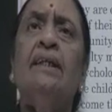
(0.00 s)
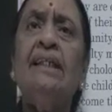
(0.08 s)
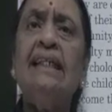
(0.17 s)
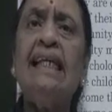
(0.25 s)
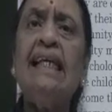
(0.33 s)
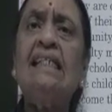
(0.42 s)

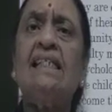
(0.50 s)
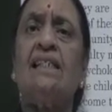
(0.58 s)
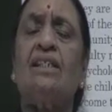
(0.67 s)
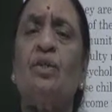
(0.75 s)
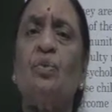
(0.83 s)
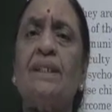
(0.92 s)

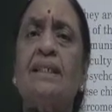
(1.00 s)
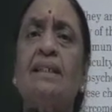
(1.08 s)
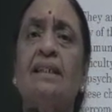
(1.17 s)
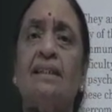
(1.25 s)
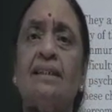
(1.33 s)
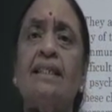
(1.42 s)
related to a
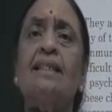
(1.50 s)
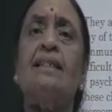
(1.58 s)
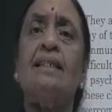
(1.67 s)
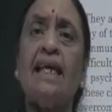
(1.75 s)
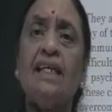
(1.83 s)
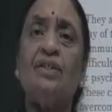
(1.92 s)
certain
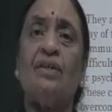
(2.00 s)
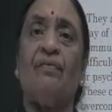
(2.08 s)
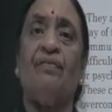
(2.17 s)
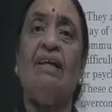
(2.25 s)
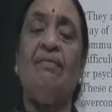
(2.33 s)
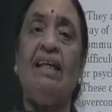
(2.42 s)
stage
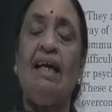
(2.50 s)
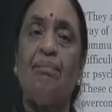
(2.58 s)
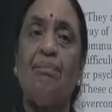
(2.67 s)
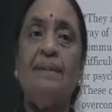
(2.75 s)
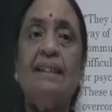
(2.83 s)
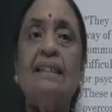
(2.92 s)
of
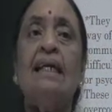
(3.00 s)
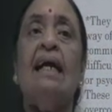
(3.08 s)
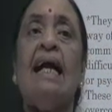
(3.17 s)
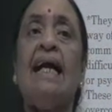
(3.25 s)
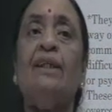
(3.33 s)
development